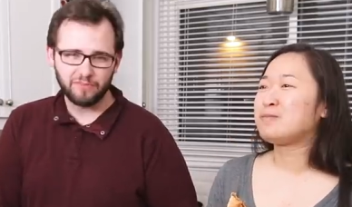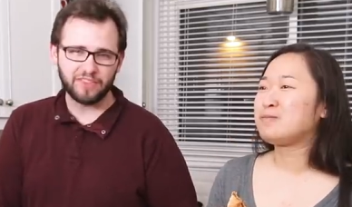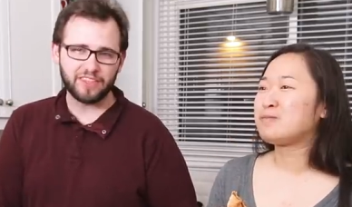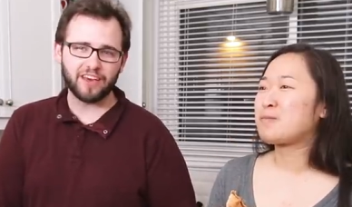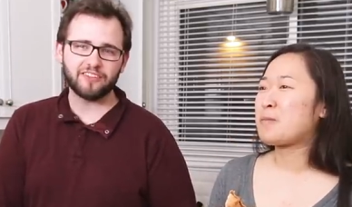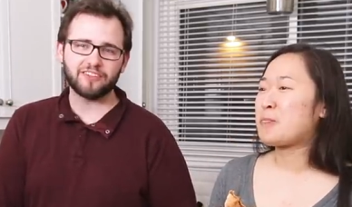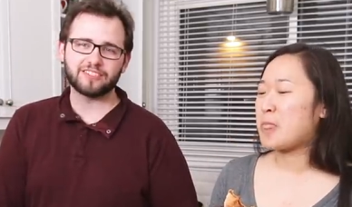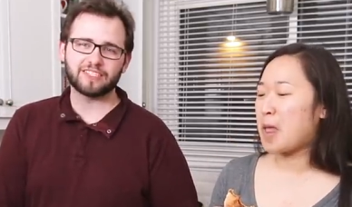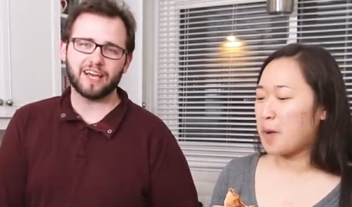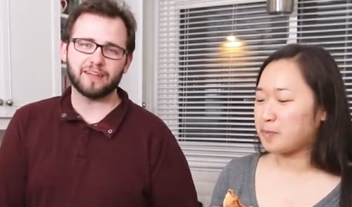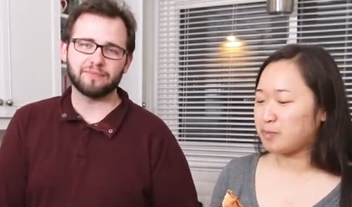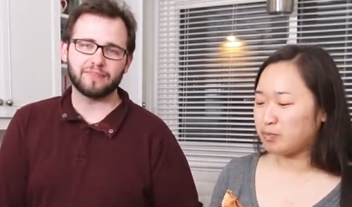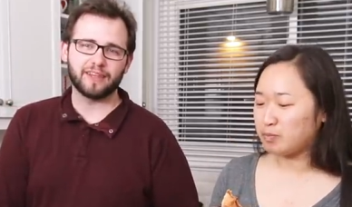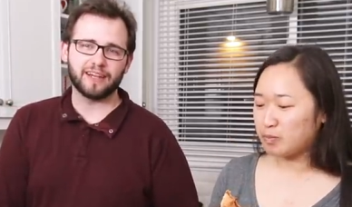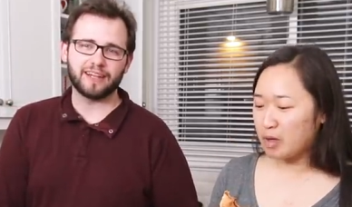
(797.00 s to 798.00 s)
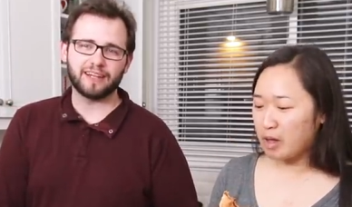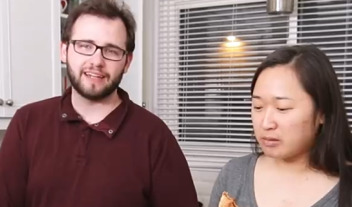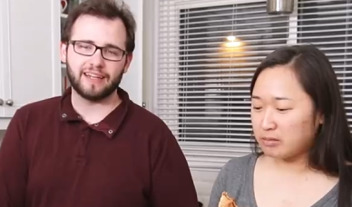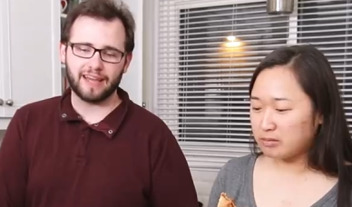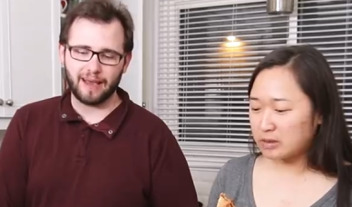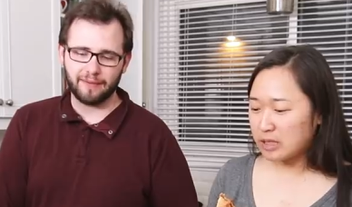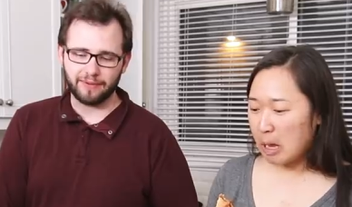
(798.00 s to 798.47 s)
Speaker 1: The other time that
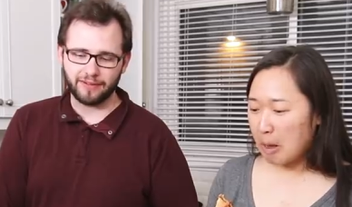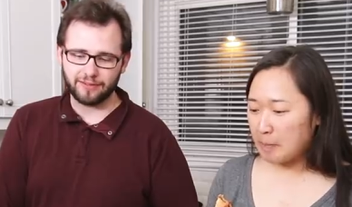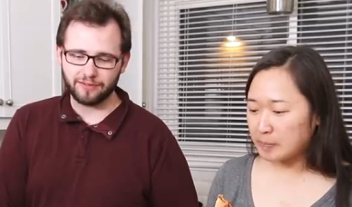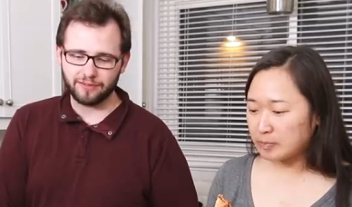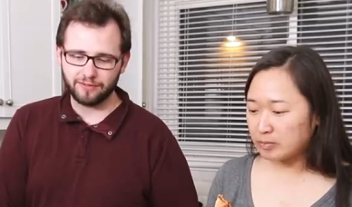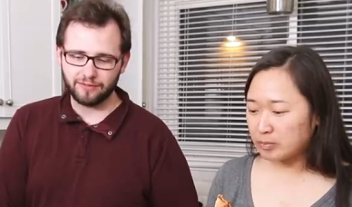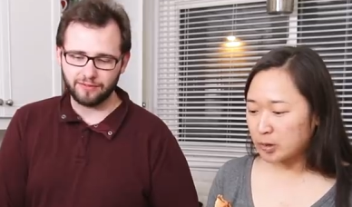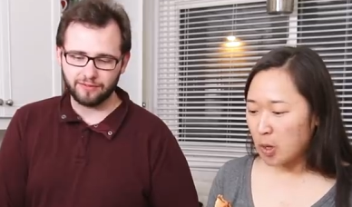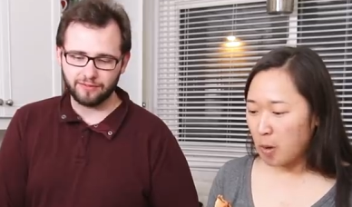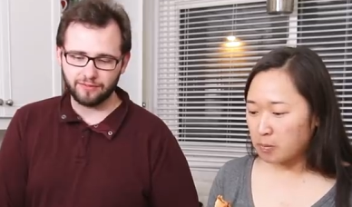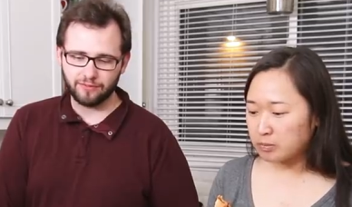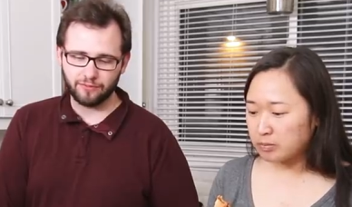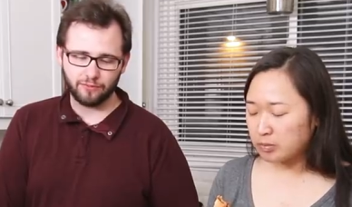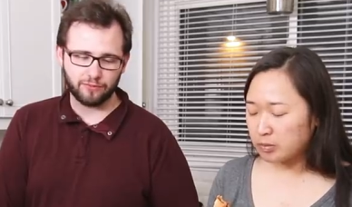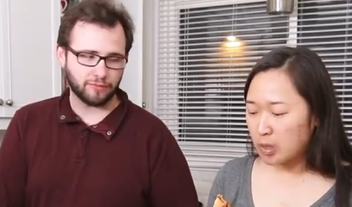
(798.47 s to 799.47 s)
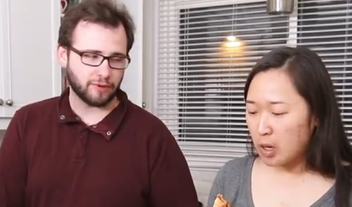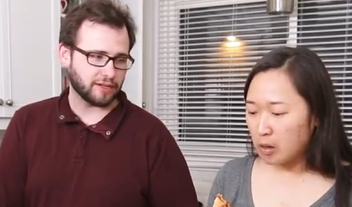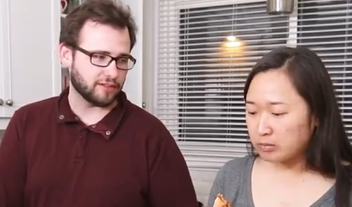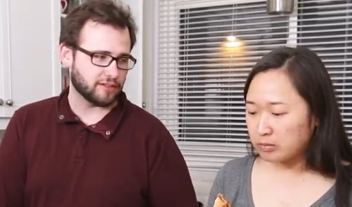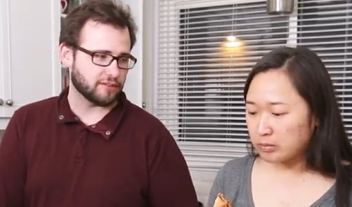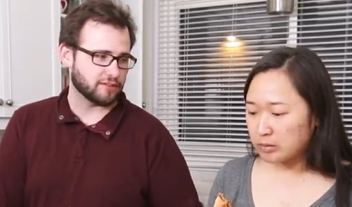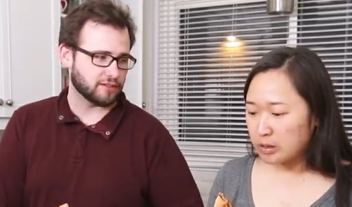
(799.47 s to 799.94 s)
it happened
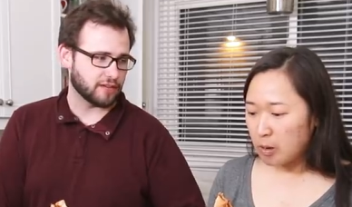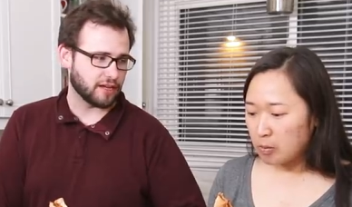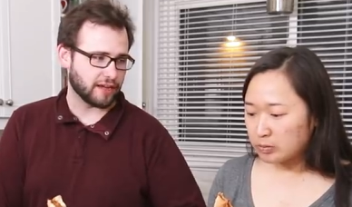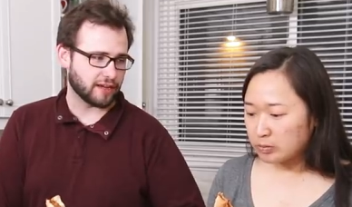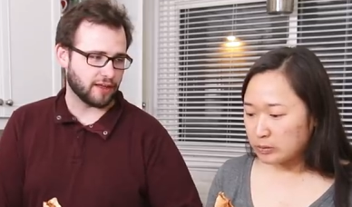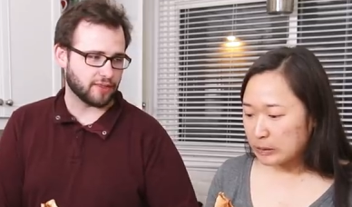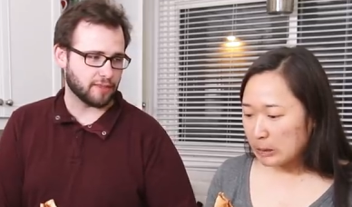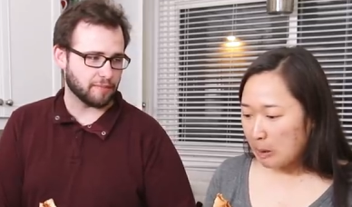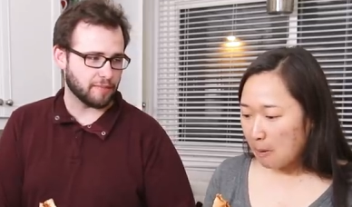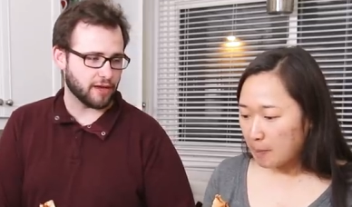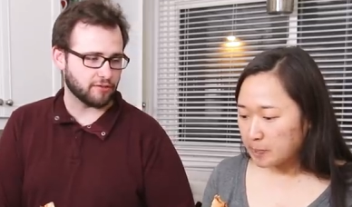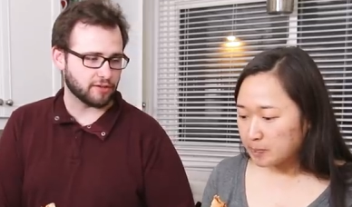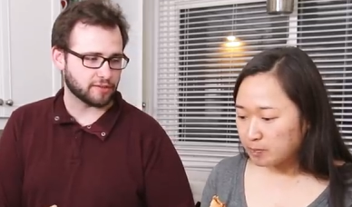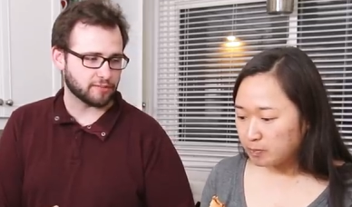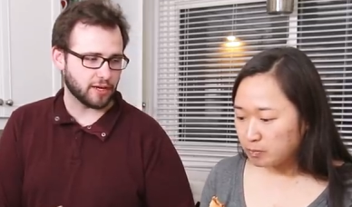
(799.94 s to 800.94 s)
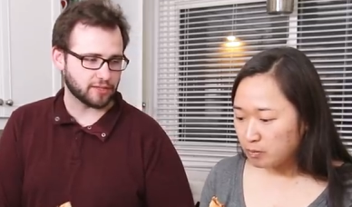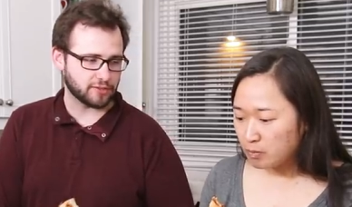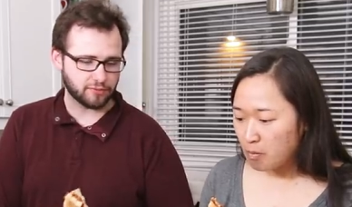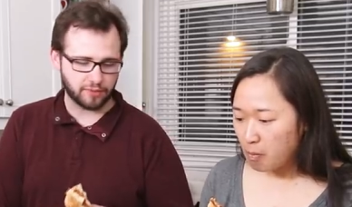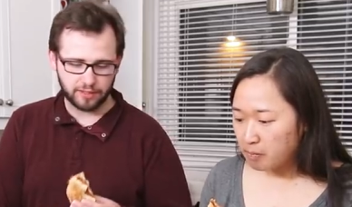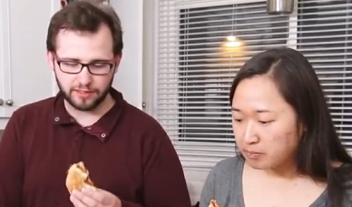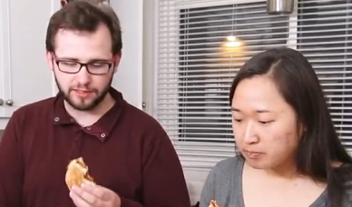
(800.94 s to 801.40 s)
when I got the mad
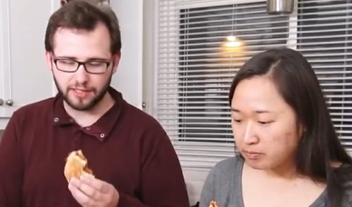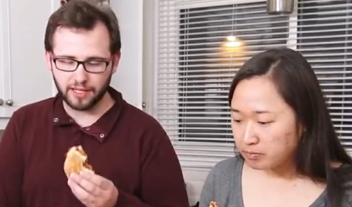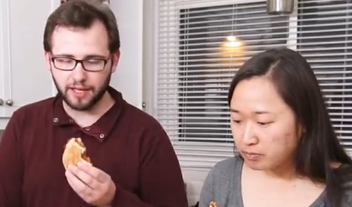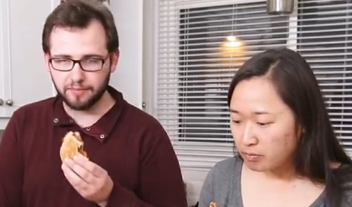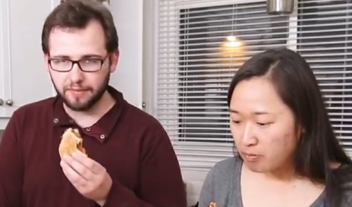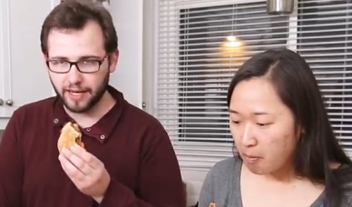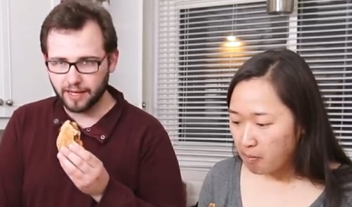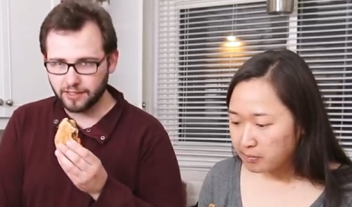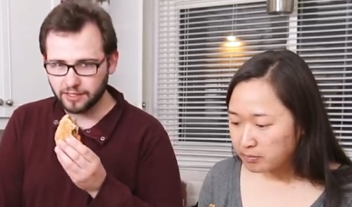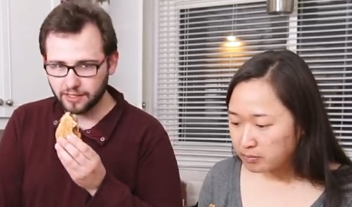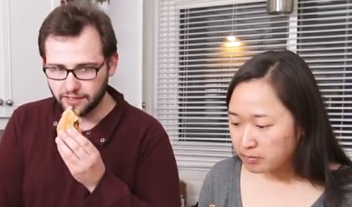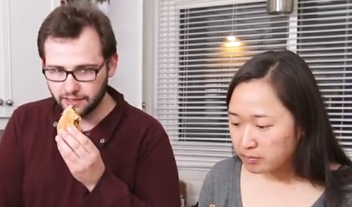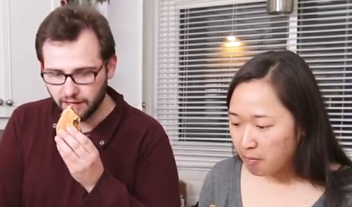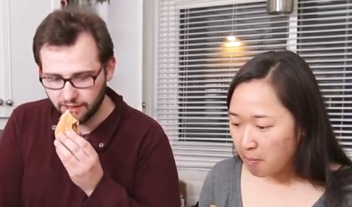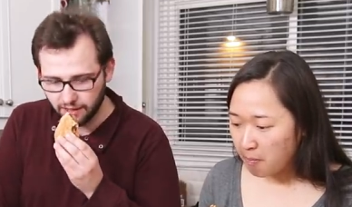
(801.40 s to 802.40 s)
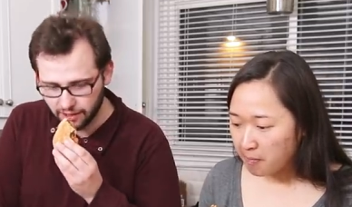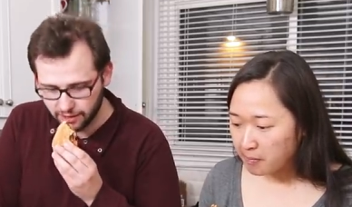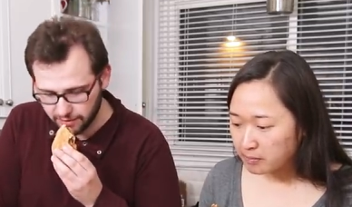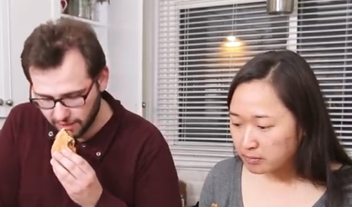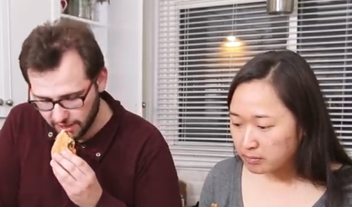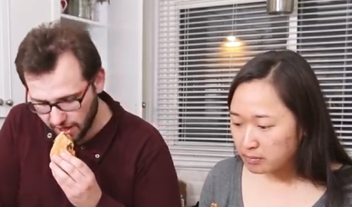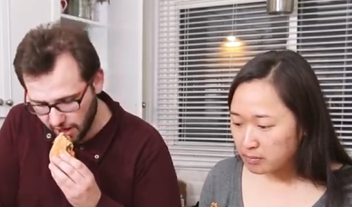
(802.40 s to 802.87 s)
response was mac and cheese and hot dogs. But,